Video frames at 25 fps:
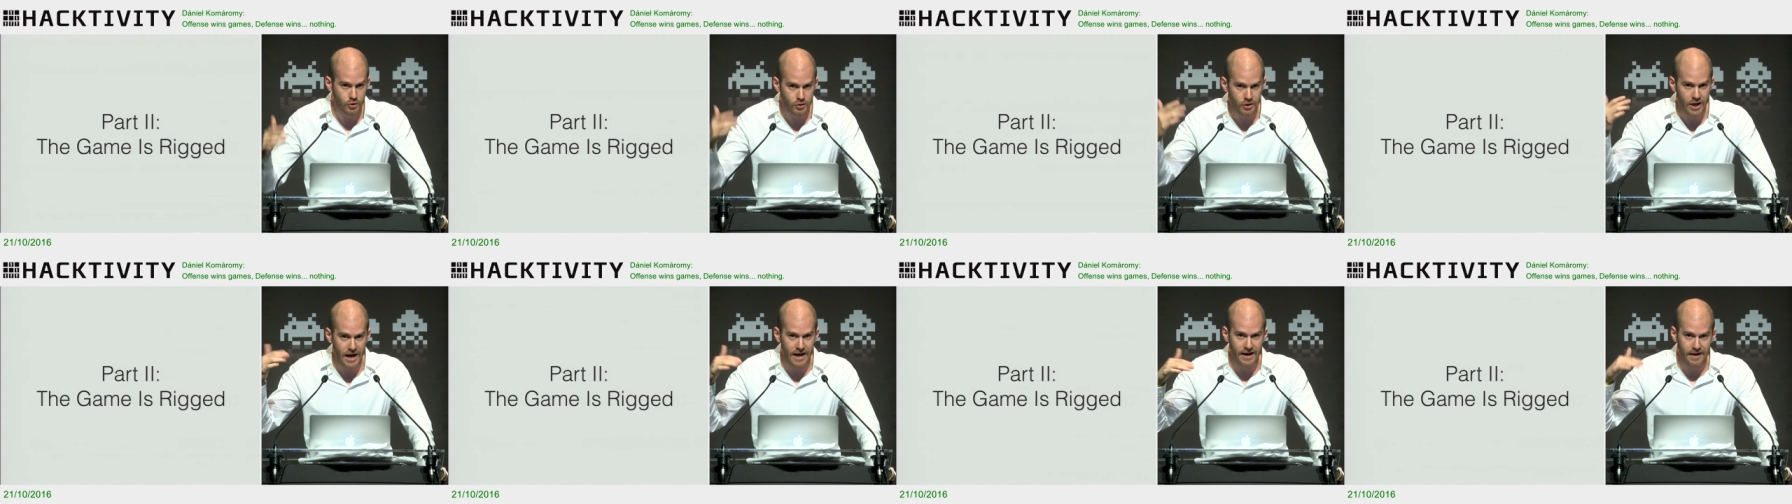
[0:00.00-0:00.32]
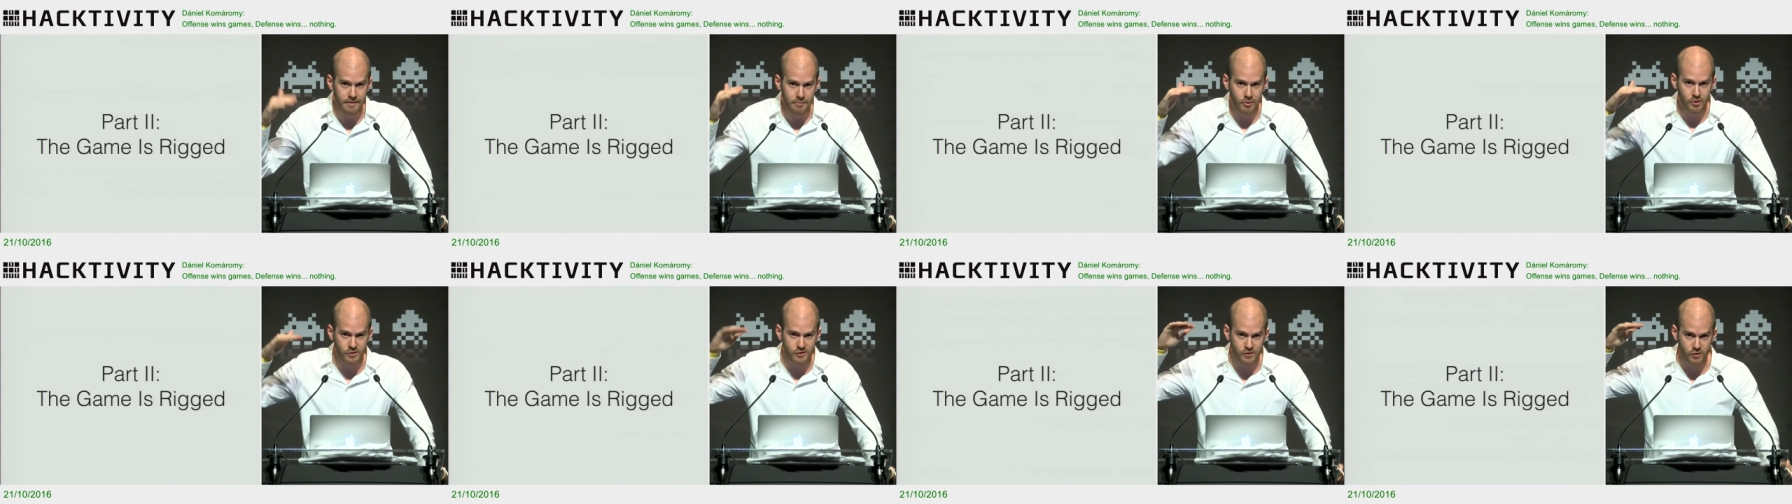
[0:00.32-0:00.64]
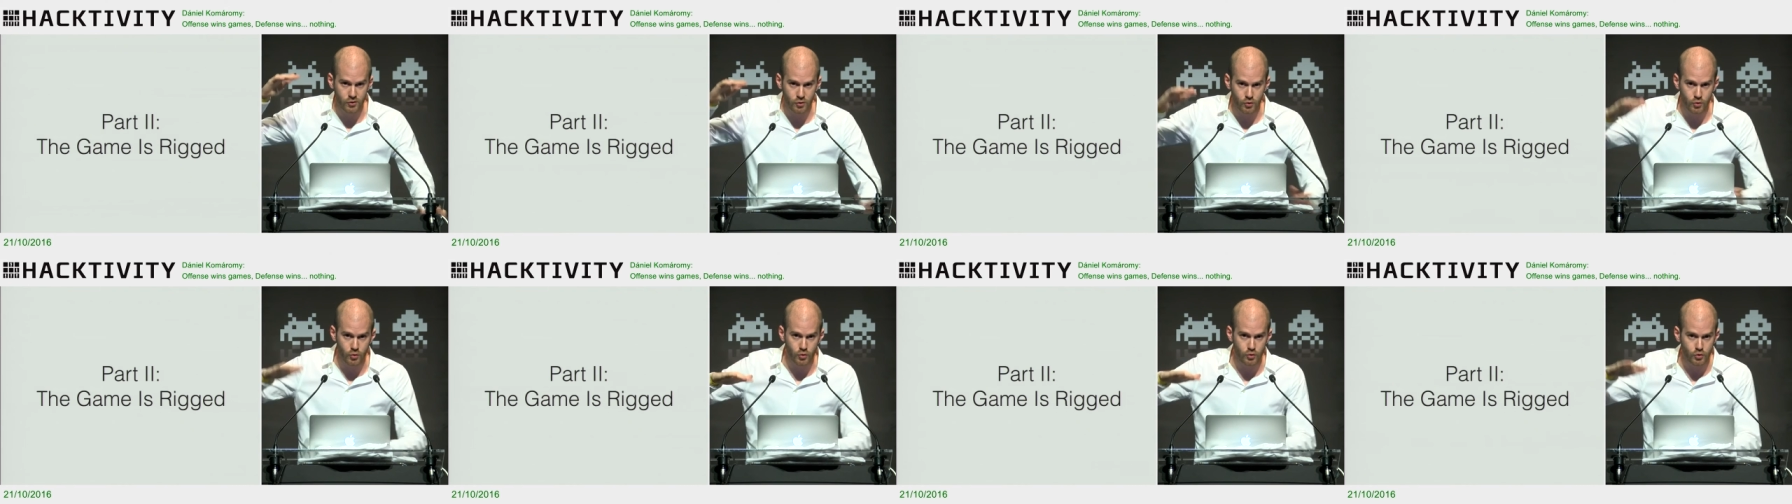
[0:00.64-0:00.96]
not able
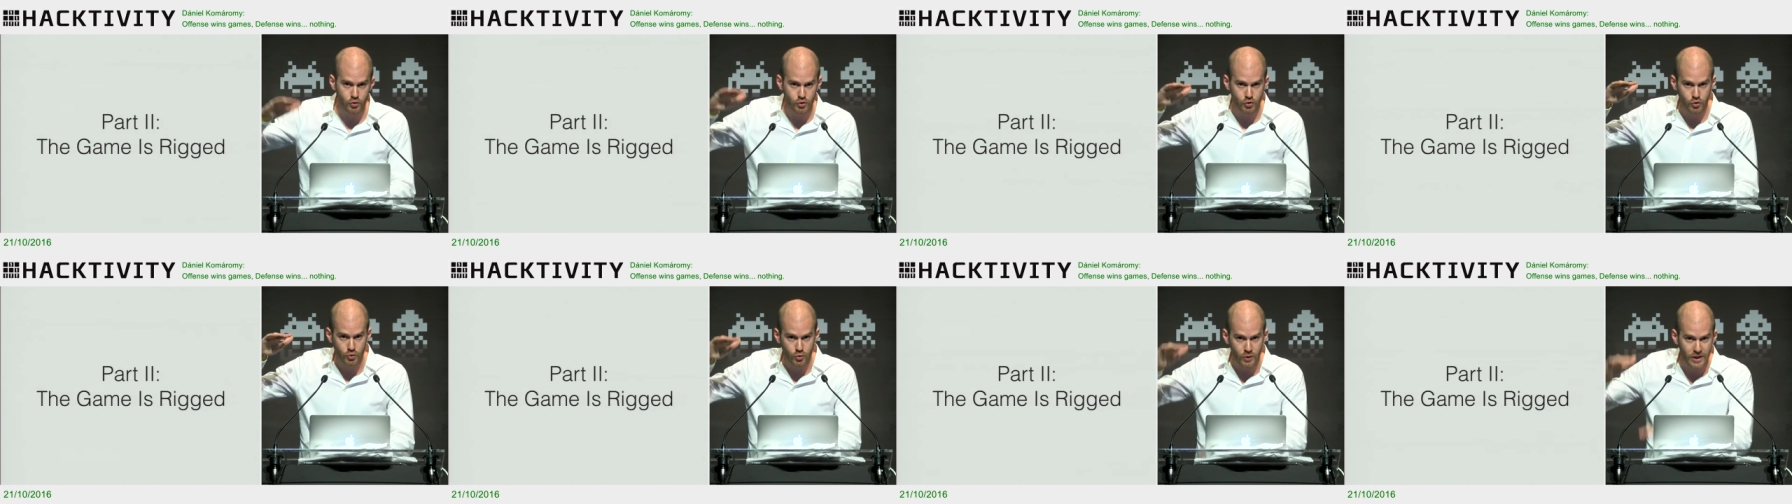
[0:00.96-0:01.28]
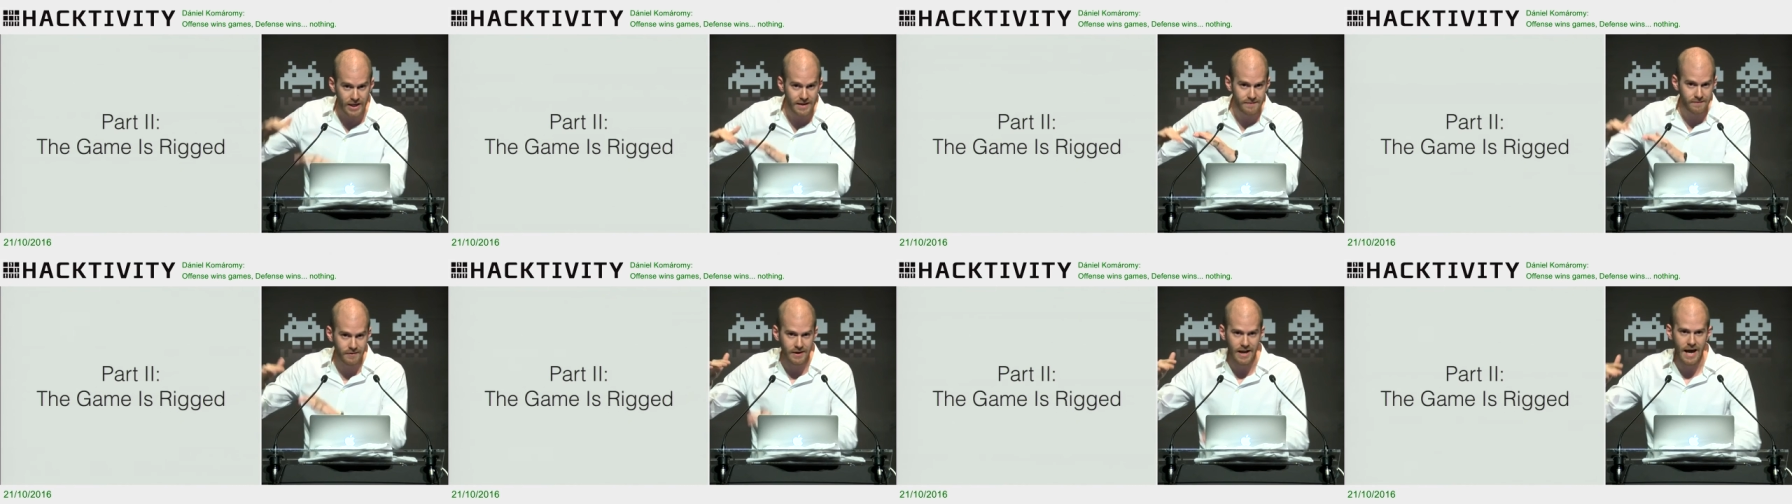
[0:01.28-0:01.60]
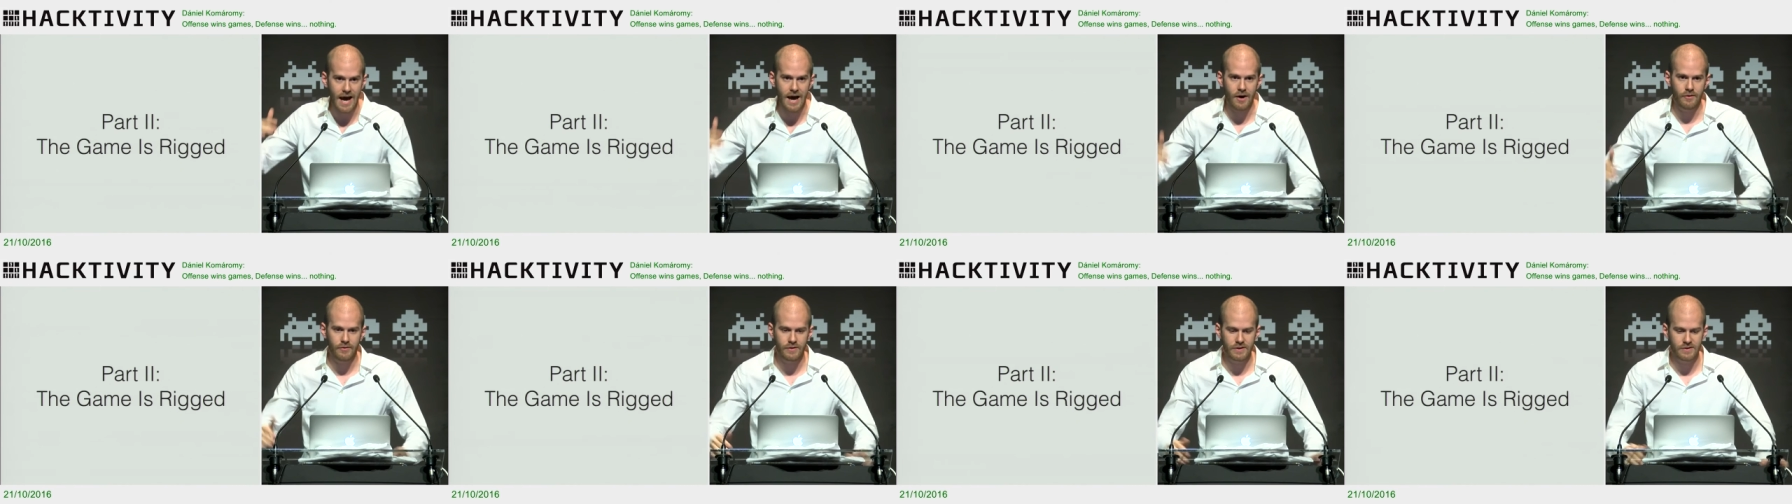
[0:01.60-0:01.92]
to even
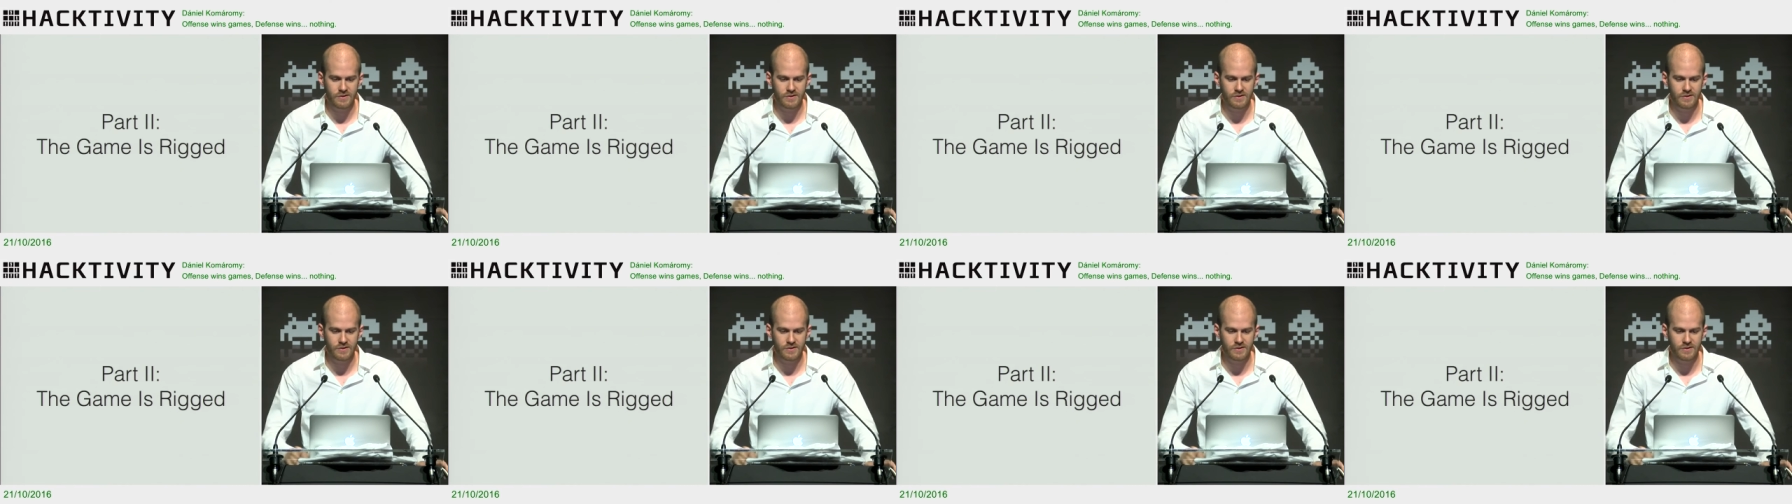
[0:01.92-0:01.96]
out